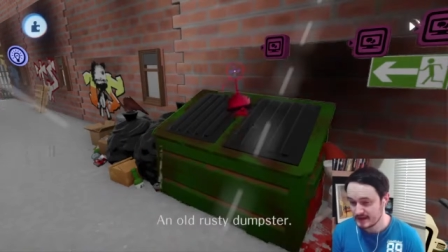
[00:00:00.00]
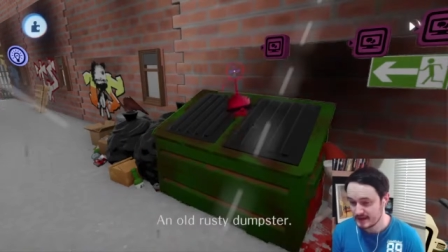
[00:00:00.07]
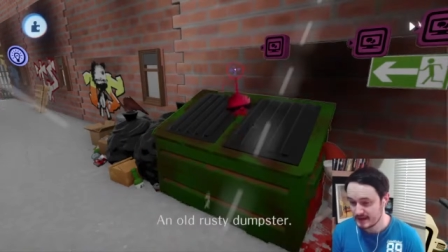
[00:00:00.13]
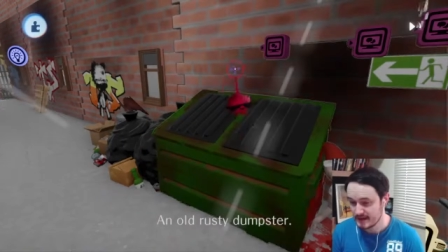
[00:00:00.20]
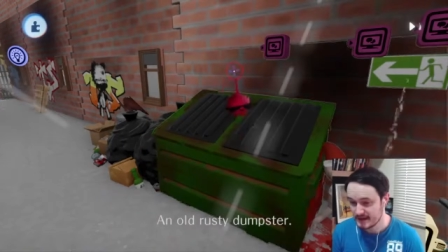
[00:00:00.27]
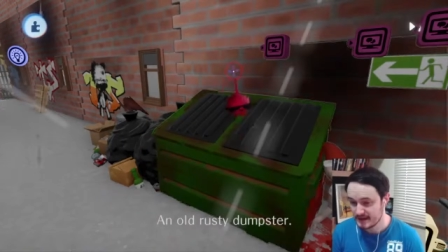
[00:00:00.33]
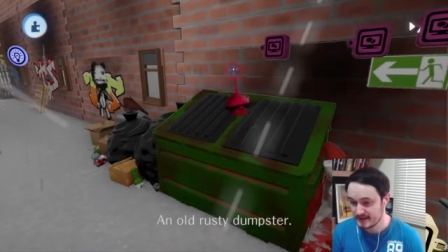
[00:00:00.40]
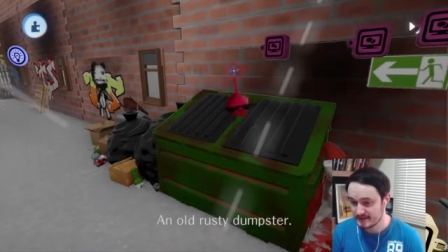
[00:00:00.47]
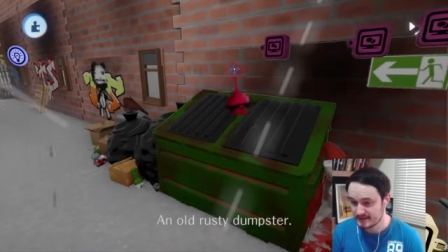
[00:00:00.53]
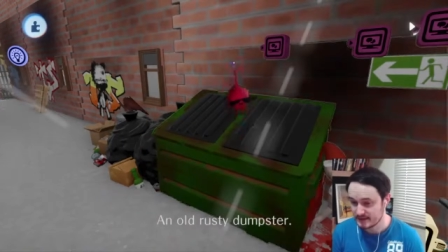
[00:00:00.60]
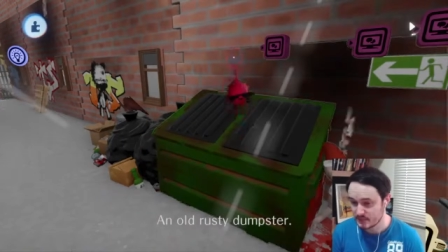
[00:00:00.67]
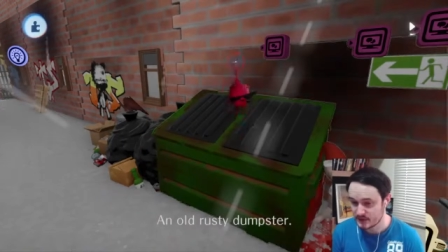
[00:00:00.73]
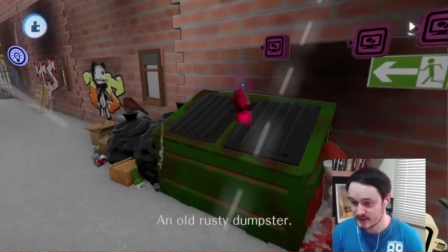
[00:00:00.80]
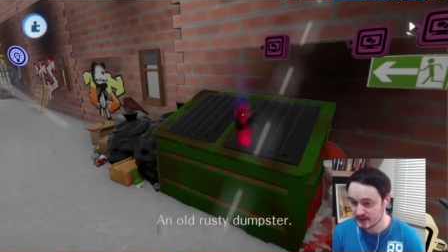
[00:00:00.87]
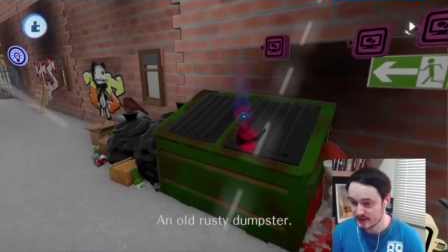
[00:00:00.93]
and I
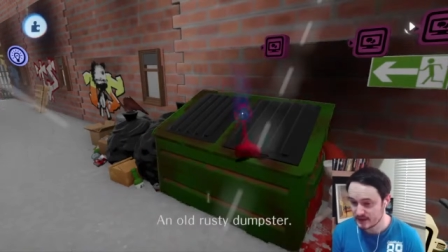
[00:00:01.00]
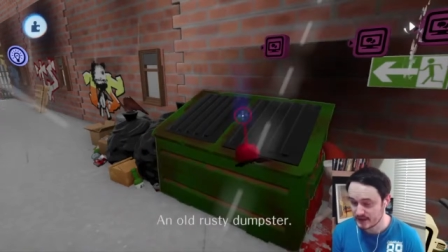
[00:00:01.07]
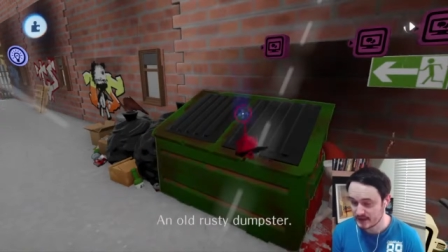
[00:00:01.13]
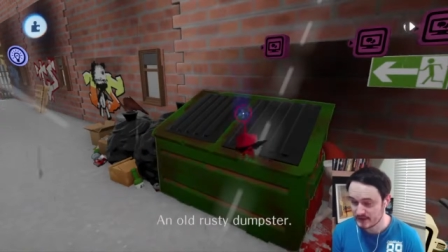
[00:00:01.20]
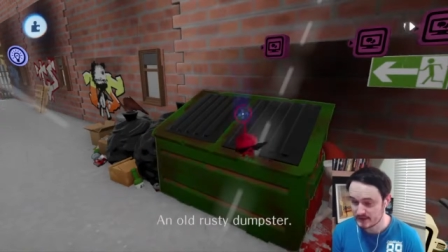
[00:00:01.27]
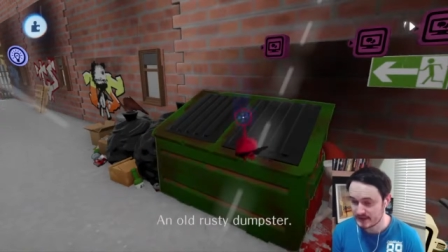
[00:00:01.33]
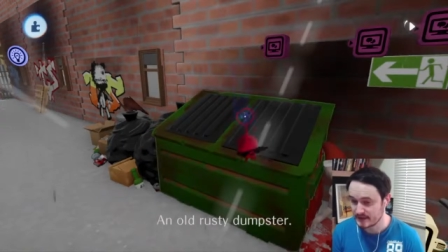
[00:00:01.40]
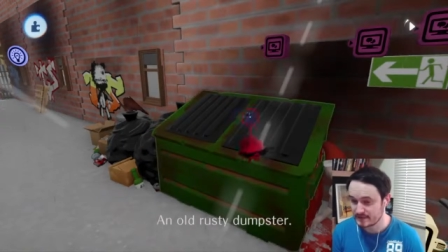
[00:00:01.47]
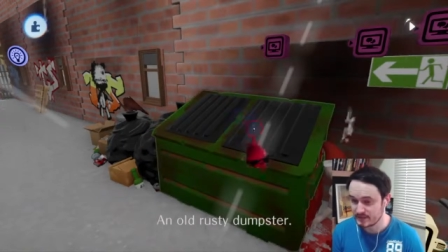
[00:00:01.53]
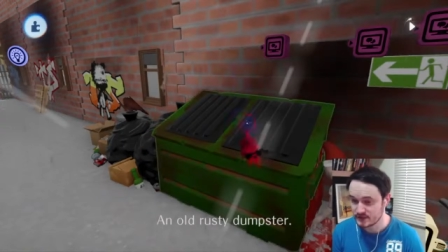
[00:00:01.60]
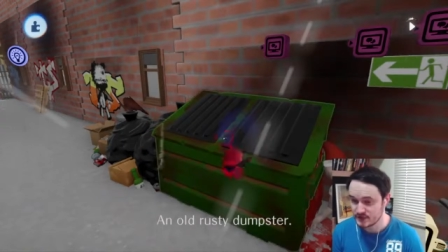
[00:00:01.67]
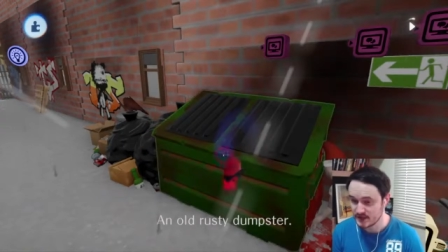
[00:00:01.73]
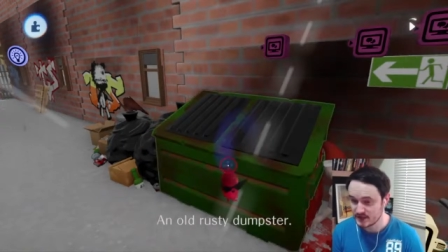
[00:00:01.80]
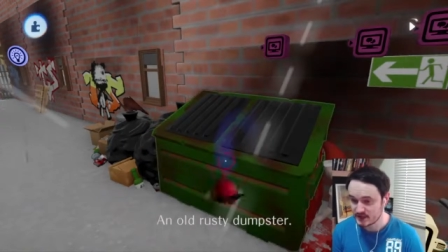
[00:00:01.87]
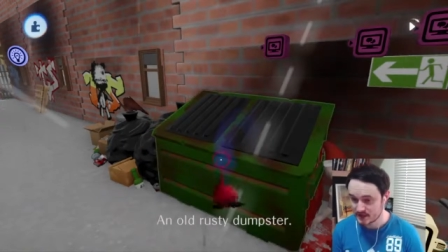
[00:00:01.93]
wanted to click like if you
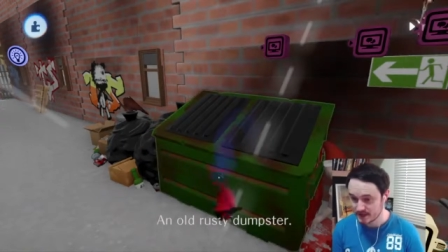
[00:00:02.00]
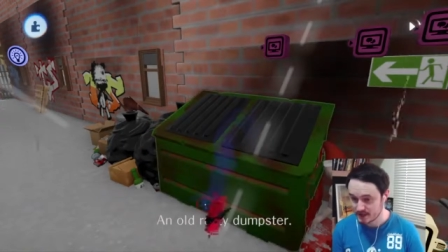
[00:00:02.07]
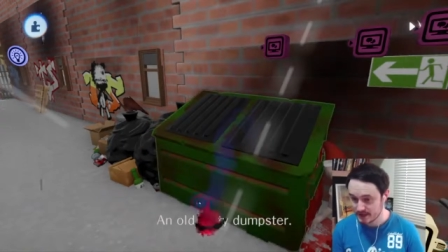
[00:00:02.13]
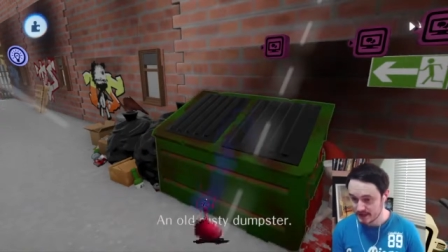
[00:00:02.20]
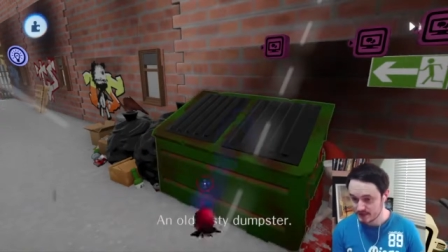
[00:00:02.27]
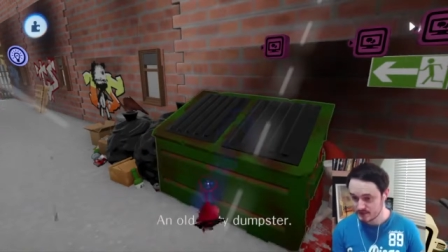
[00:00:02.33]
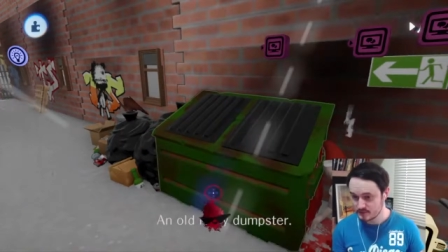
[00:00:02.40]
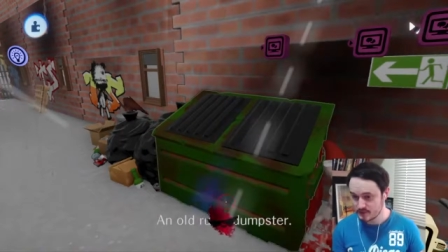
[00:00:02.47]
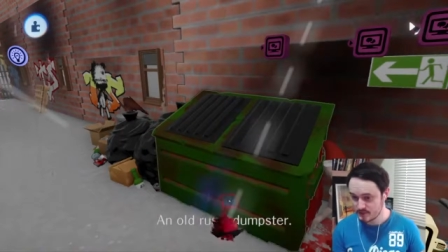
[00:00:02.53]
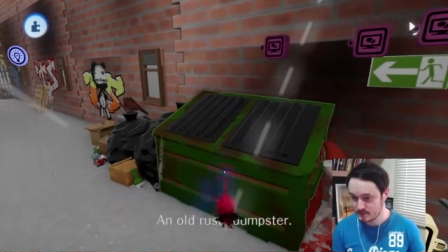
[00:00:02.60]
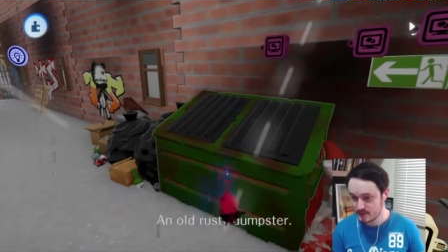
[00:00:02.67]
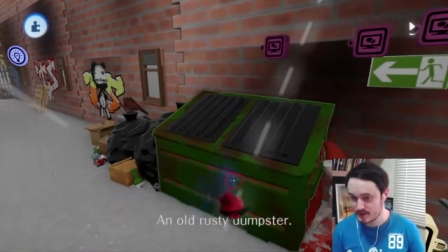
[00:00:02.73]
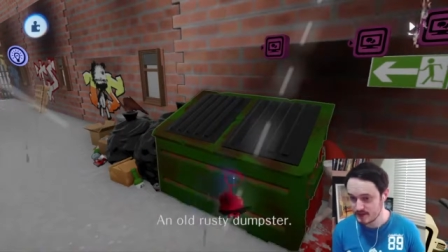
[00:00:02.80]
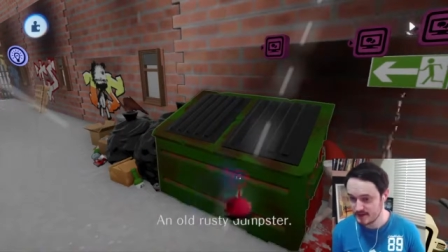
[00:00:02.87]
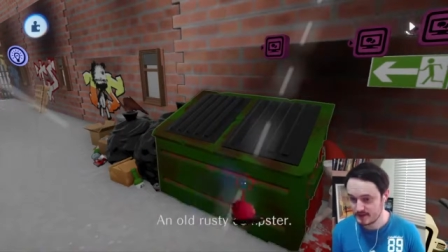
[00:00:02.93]
shared a creation with
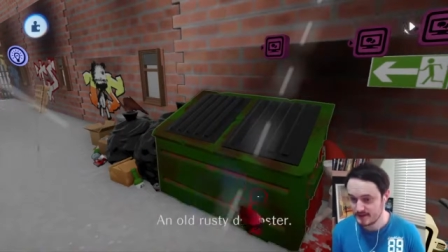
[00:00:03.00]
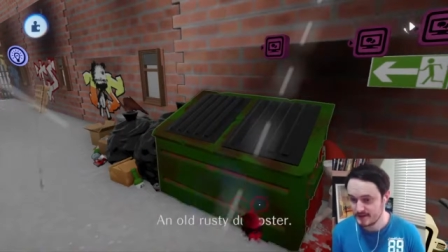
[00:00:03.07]
me,